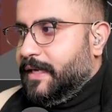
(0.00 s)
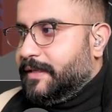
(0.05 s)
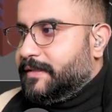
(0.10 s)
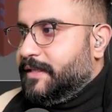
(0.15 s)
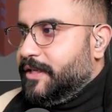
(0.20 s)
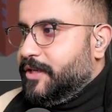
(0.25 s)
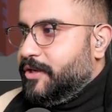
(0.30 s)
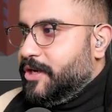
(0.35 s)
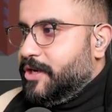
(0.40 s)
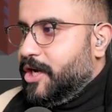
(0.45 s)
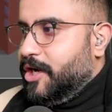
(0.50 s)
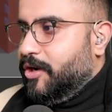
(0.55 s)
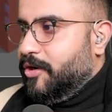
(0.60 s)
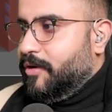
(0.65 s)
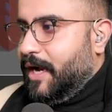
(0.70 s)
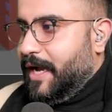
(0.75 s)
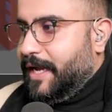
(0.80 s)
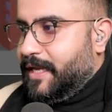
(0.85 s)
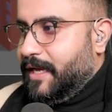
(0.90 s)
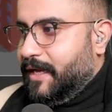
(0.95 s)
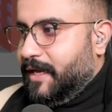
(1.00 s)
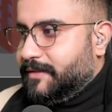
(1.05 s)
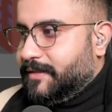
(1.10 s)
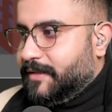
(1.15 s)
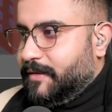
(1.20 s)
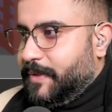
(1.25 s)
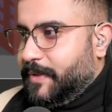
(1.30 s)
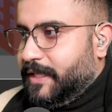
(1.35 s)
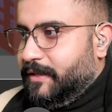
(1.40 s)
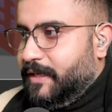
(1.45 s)
Next thing you know, I got
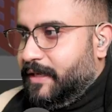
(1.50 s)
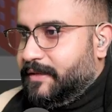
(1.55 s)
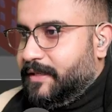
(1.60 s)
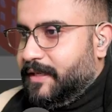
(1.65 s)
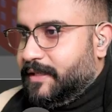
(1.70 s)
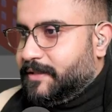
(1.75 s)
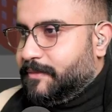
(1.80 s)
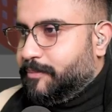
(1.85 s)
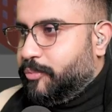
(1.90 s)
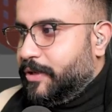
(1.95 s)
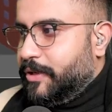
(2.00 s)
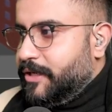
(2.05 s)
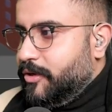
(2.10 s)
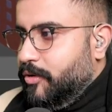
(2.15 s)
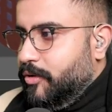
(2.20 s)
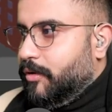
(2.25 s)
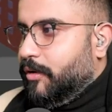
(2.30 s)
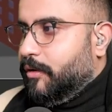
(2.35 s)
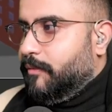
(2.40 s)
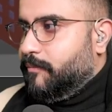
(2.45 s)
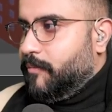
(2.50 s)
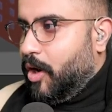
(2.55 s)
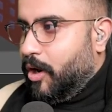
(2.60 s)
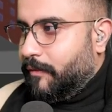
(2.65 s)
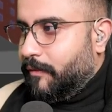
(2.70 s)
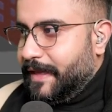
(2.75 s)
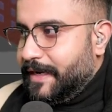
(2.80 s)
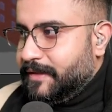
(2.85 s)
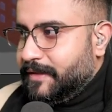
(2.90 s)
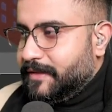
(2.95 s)
something like this. Pretty cool.
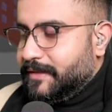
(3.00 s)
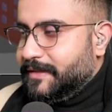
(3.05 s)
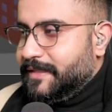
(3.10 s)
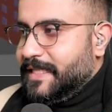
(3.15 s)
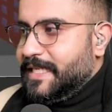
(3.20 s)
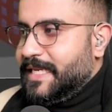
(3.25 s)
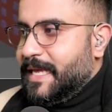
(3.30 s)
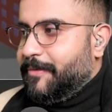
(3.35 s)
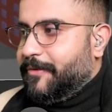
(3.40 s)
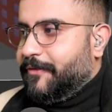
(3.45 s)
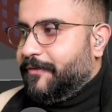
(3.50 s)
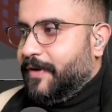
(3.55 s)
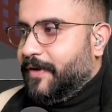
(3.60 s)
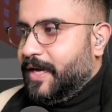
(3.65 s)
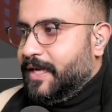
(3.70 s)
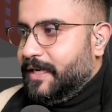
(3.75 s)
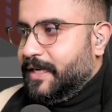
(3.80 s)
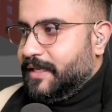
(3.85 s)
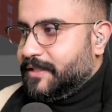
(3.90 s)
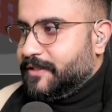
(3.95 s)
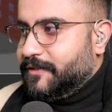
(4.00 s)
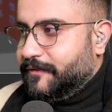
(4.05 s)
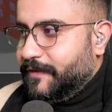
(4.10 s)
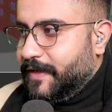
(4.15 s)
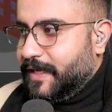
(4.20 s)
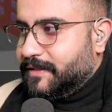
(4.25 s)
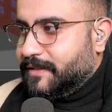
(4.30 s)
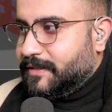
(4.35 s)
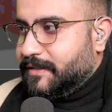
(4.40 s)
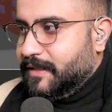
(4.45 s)
Already the Z-depth fighting is
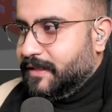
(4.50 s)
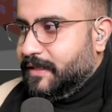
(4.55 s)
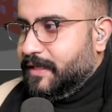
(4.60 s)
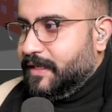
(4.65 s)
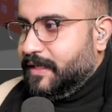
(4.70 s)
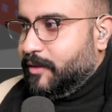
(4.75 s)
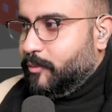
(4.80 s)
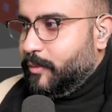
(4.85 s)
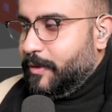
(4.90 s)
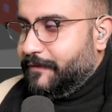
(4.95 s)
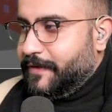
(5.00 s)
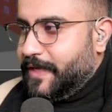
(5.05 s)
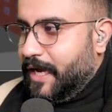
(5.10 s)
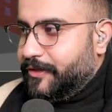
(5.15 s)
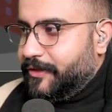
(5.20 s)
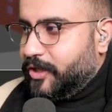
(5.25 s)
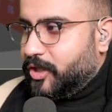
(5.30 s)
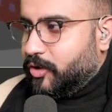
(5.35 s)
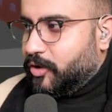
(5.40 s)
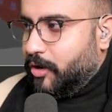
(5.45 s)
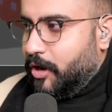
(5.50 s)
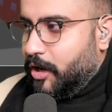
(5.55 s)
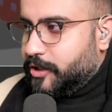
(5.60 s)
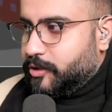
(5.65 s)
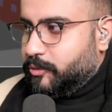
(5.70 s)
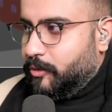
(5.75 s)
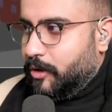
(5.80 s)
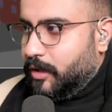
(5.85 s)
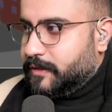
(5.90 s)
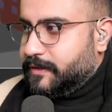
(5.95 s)
fixed. We've got the
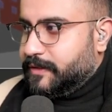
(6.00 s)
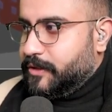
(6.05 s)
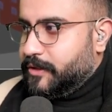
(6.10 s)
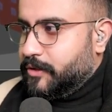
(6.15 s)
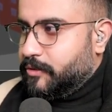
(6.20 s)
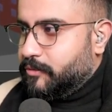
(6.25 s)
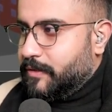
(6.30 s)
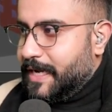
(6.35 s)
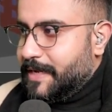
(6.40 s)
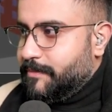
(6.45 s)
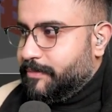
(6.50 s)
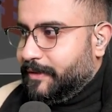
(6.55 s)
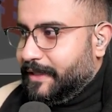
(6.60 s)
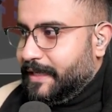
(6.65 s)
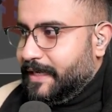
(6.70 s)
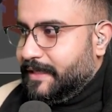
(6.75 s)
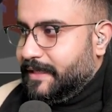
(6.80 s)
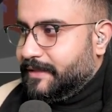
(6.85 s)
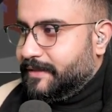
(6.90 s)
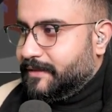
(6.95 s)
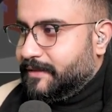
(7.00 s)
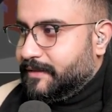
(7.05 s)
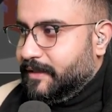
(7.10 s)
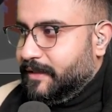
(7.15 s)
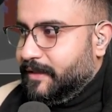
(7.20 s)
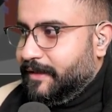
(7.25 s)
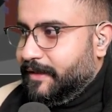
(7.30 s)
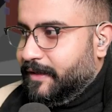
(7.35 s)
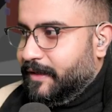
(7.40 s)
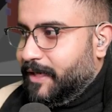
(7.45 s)
crosswalks in the right place.
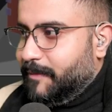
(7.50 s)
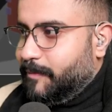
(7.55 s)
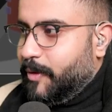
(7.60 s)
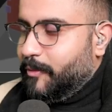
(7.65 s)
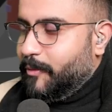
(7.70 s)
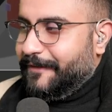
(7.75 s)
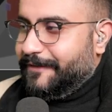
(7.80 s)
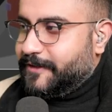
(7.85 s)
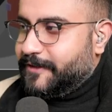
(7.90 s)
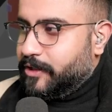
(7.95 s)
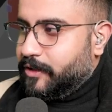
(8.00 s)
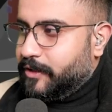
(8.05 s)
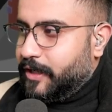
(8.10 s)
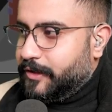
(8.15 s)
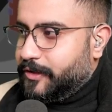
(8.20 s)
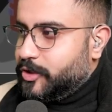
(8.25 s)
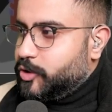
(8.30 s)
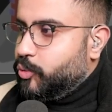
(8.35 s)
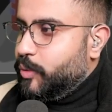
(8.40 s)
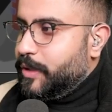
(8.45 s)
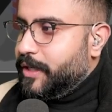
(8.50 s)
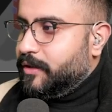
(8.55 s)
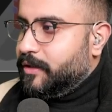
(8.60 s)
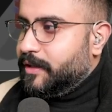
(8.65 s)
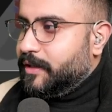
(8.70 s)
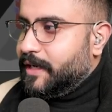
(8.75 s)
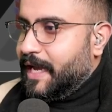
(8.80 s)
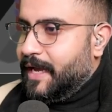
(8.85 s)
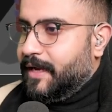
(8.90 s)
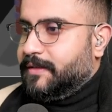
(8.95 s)
But we've still got this
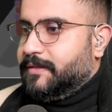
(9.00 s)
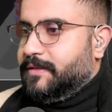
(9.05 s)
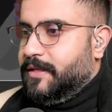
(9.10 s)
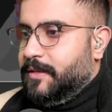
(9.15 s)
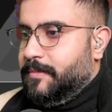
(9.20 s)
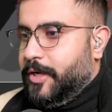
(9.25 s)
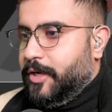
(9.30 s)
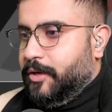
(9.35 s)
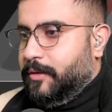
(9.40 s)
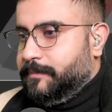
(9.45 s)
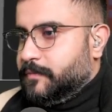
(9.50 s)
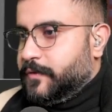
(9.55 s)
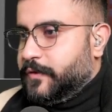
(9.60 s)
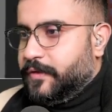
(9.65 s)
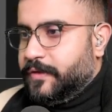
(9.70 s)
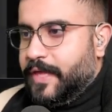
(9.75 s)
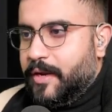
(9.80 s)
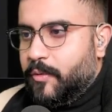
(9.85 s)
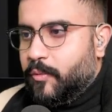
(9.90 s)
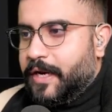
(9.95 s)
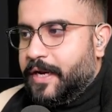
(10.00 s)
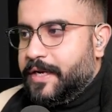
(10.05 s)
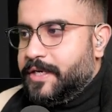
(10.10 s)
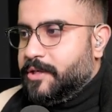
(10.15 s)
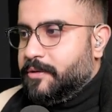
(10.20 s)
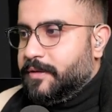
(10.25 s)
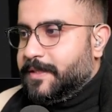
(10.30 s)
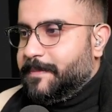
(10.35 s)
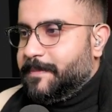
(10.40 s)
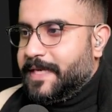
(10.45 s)
weird X in the middle. So then what I
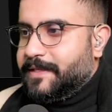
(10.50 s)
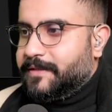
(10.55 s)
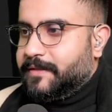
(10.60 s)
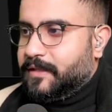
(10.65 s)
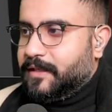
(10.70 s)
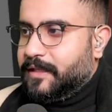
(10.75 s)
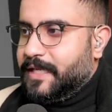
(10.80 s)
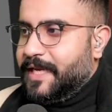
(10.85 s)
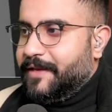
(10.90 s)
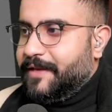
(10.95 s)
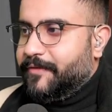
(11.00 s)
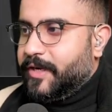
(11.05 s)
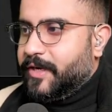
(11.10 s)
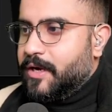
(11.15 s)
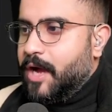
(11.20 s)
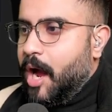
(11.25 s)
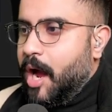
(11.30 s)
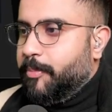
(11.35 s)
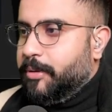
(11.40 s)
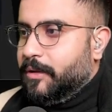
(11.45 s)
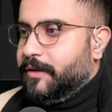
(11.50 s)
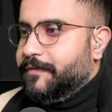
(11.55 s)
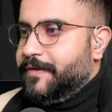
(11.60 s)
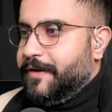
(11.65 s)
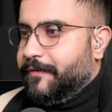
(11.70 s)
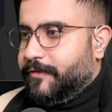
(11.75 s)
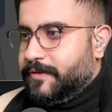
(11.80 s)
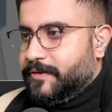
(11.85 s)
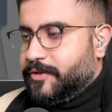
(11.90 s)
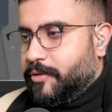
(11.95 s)
do is basically give it a couple of
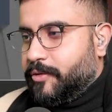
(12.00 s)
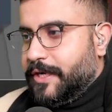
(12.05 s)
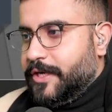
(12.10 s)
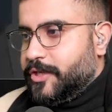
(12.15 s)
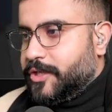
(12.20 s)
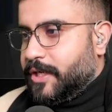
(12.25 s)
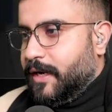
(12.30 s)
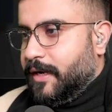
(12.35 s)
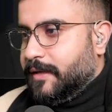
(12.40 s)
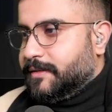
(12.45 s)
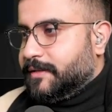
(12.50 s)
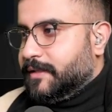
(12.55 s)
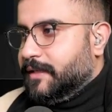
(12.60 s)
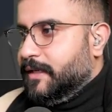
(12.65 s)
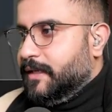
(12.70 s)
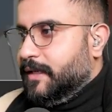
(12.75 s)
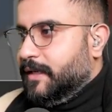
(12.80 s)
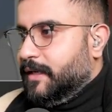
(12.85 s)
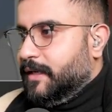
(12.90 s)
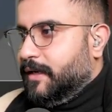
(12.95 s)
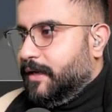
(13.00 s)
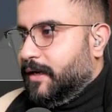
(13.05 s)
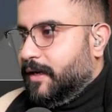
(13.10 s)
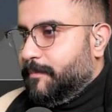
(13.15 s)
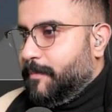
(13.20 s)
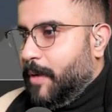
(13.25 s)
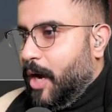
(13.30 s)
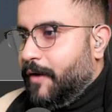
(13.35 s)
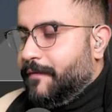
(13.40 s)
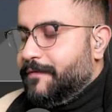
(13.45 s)
different screenshots
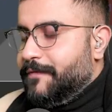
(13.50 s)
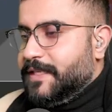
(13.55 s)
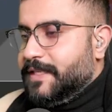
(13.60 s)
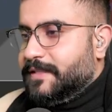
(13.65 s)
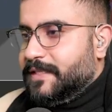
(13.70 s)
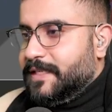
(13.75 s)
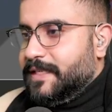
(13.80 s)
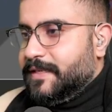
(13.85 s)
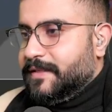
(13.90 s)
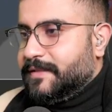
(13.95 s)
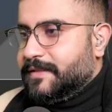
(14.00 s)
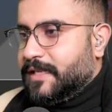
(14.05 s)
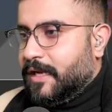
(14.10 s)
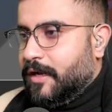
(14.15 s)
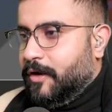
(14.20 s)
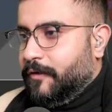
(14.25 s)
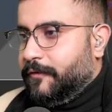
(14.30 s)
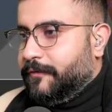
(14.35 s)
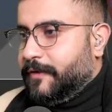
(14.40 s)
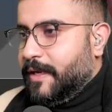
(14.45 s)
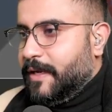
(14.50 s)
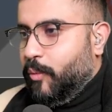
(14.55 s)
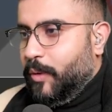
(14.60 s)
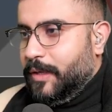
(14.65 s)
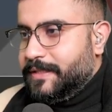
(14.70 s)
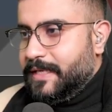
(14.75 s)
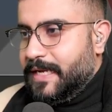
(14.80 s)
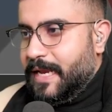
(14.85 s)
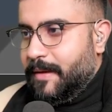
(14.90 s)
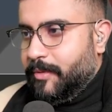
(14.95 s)
of the scene itself. It
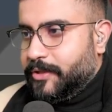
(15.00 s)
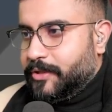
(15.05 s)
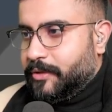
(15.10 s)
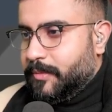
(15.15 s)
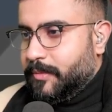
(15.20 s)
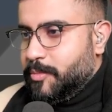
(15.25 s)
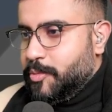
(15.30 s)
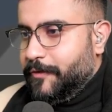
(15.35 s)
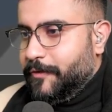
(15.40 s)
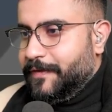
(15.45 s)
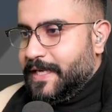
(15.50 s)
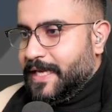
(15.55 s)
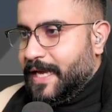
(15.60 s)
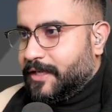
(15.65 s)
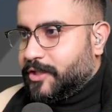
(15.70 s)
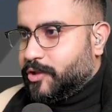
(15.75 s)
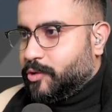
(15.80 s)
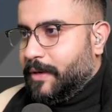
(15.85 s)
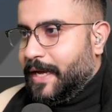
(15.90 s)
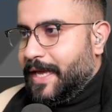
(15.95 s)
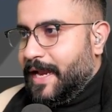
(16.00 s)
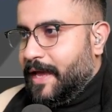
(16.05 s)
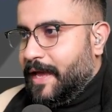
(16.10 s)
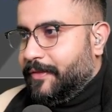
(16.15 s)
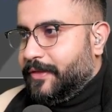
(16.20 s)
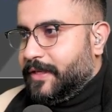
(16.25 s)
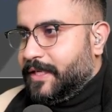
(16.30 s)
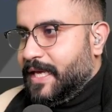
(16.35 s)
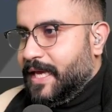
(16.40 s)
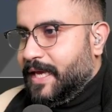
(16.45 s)
wasn't able to remove the X right
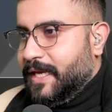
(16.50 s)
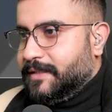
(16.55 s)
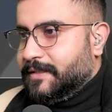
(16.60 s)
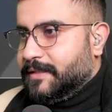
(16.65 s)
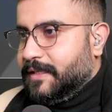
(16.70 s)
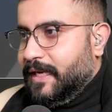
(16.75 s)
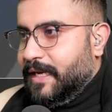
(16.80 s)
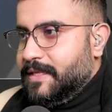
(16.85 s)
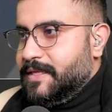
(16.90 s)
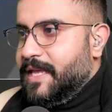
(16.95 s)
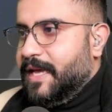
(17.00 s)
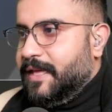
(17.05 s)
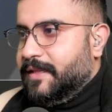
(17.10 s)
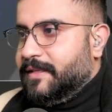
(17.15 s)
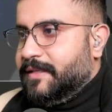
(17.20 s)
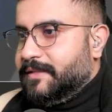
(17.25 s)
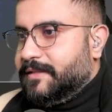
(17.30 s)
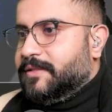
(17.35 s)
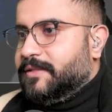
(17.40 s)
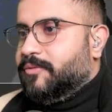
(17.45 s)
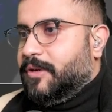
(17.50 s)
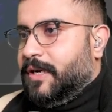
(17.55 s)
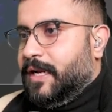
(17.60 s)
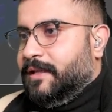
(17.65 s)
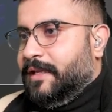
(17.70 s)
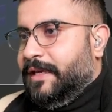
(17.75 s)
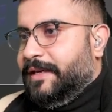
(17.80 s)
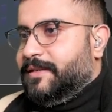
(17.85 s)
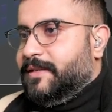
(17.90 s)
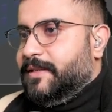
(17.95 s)
out the gate. And then this is what I
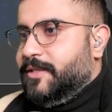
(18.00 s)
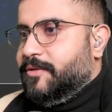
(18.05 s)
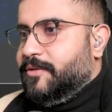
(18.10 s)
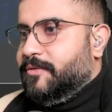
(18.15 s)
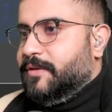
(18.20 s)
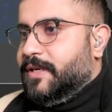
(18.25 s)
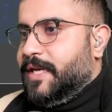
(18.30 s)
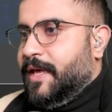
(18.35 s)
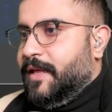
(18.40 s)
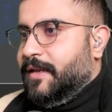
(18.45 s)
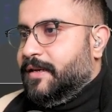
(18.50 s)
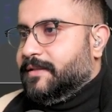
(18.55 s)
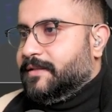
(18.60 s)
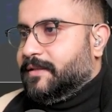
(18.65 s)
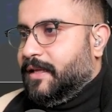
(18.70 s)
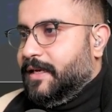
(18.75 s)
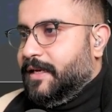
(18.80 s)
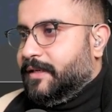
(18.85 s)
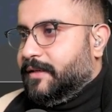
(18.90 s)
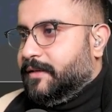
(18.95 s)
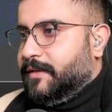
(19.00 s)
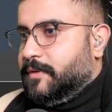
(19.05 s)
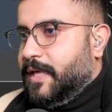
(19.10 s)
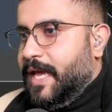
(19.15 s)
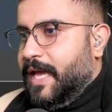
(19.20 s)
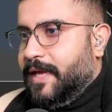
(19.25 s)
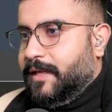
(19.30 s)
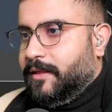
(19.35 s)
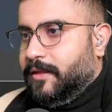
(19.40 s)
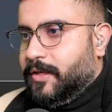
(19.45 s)
like to do again is like,
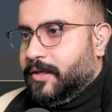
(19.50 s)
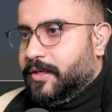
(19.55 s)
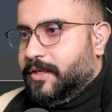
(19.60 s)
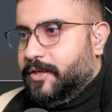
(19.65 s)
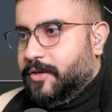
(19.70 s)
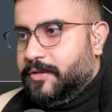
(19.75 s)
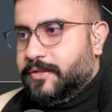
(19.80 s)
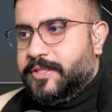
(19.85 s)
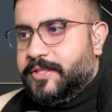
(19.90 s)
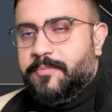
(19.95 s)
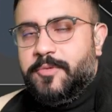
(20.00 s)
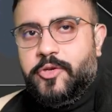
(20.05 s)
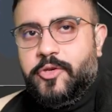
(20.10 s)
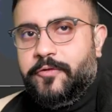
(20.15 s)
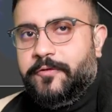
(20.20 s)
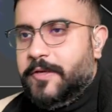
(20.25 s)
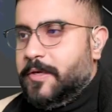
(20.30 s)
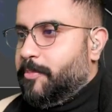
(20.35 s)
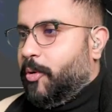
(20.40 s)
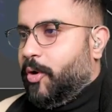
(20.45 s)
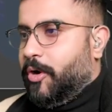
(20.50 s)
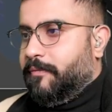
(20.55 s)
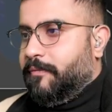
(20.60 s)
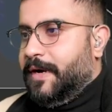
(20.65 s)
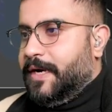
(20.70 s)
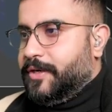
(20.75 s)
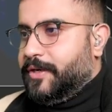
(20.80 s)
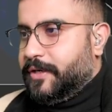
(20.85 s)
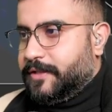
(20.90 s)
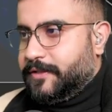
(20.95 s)
hey, look, here's some new viewport
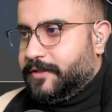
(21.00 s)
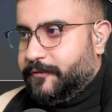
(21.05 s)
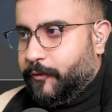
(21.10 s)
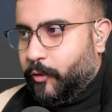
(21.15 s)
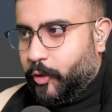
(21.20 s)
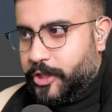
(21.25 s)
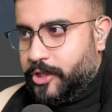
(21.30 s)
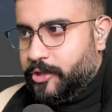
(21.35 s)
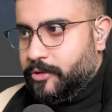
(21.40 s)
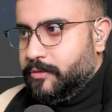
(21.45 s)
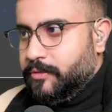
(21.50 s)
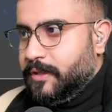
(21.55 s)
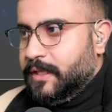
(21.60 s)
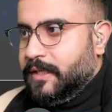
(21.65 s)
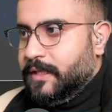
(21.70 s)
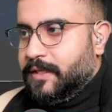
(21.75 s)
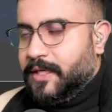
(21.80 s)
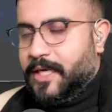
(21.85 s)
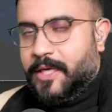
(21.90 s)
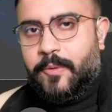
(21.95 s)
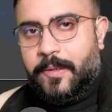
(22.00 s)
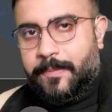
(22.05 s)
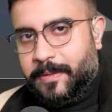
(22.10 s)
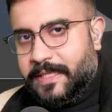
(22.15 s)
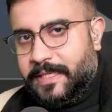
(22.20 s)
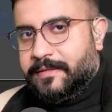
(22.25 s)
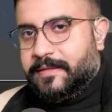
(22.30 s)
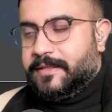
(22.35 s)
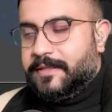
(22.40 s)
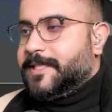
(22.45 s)
renders for you. Can we
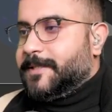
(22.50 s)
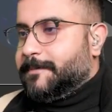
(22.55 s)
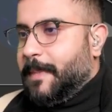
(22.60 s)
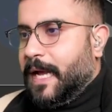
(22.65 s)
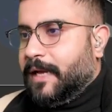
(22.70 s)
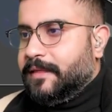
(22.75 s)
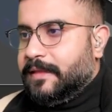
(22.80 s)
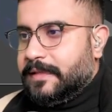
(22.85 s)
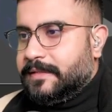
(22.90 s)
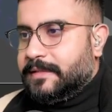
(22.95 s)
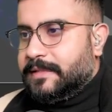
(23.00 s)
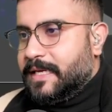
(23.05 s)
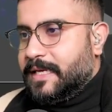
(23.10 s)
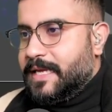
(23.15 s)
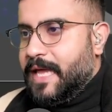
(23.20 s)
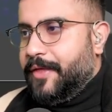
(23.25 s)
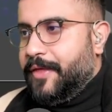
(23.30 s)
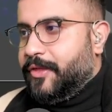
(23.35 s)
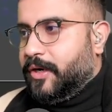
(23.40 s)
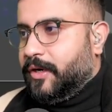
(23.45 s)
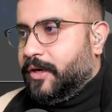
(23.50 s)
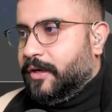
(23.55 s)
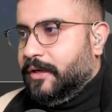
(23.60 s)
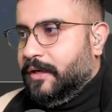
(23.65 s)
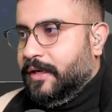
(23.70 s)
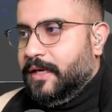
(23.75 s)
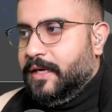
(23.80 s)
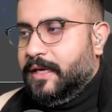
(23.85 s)
please inspect this together?